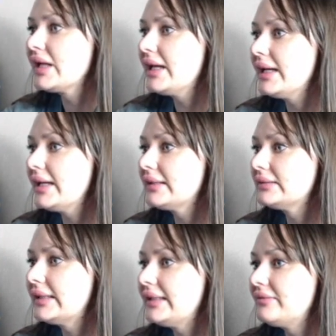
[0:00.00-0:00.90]
And
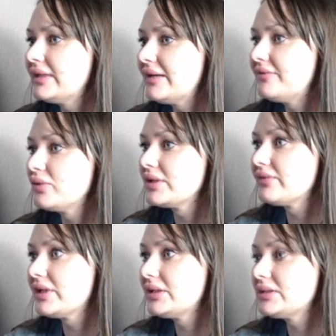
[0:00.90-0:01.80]
they even have 4
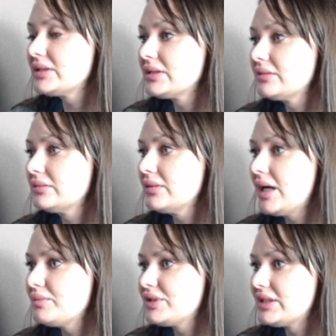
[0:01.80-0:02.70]
different
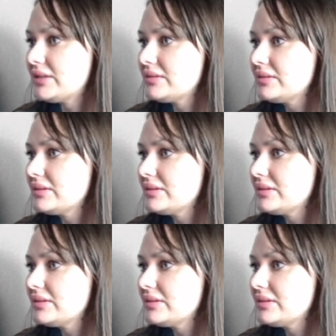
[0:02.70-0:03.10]
options.